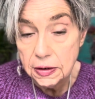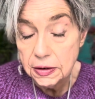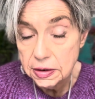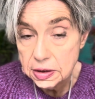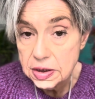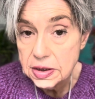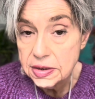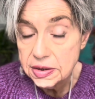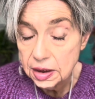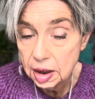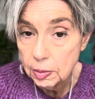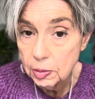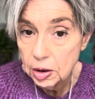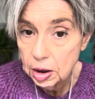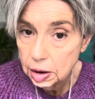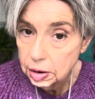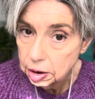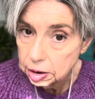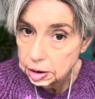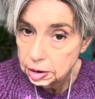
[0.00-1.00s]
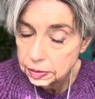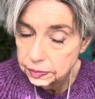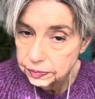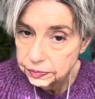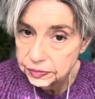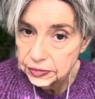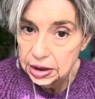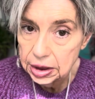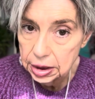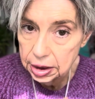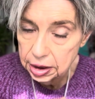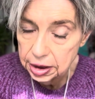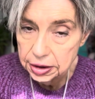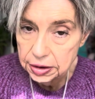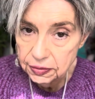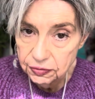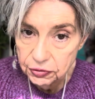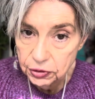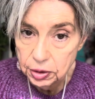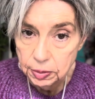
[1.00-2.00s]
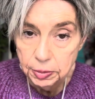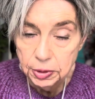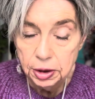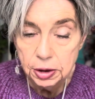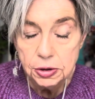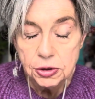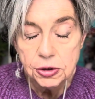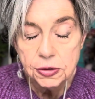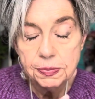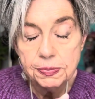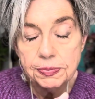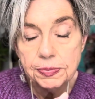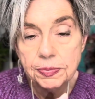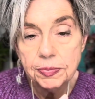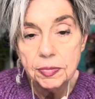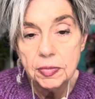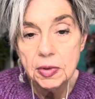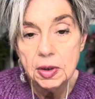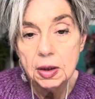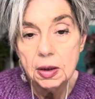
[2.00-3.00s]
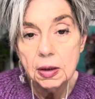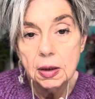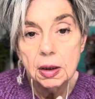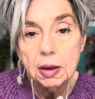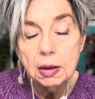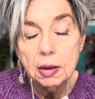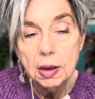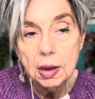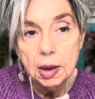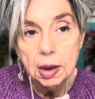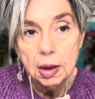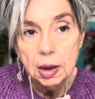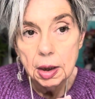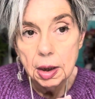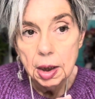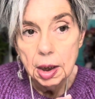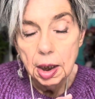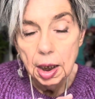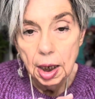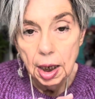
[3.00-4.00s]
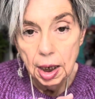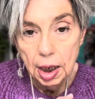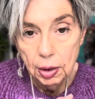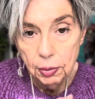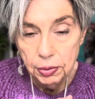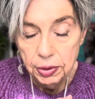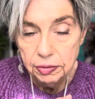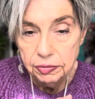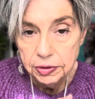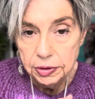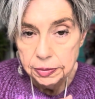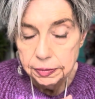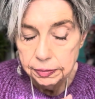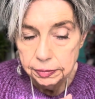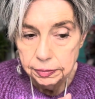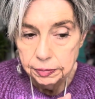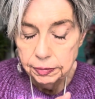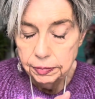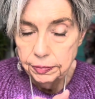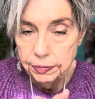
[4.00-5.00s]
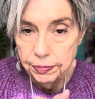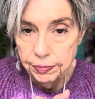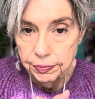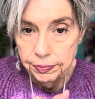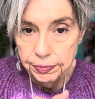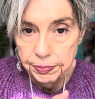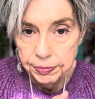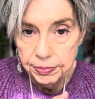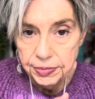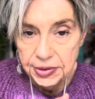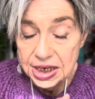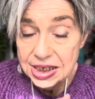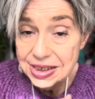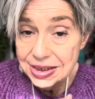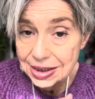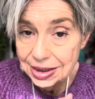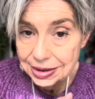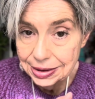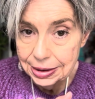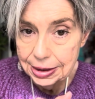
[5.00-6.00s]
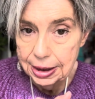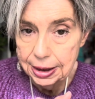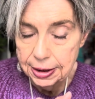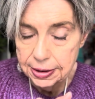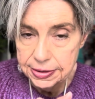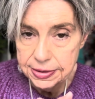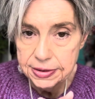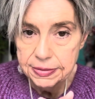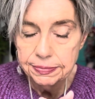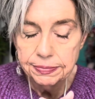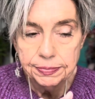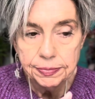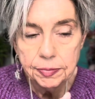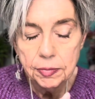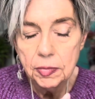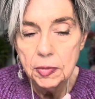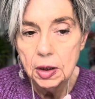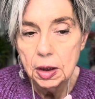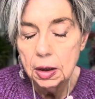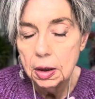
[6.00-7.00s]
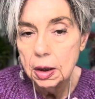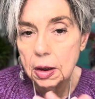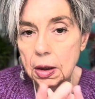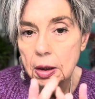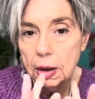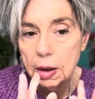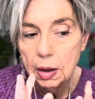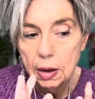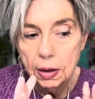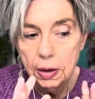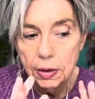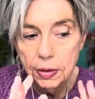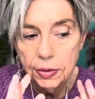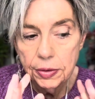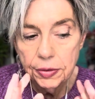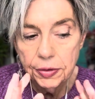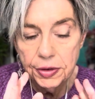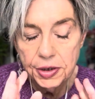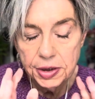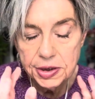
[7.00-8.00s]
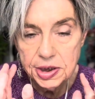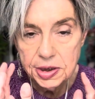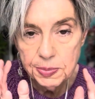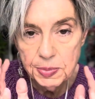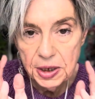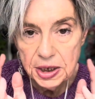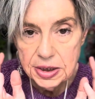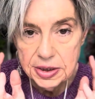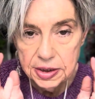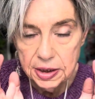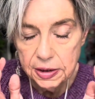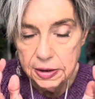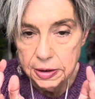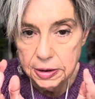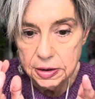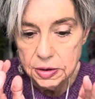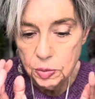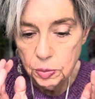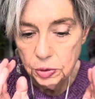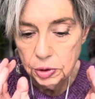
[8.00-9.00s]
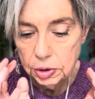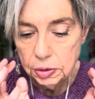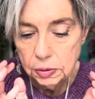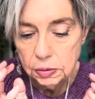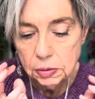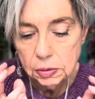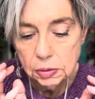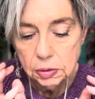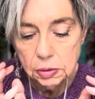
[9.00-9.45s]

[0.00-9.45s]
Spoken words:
this same color, and I liked it very much. However, that's not the case. The specs on this one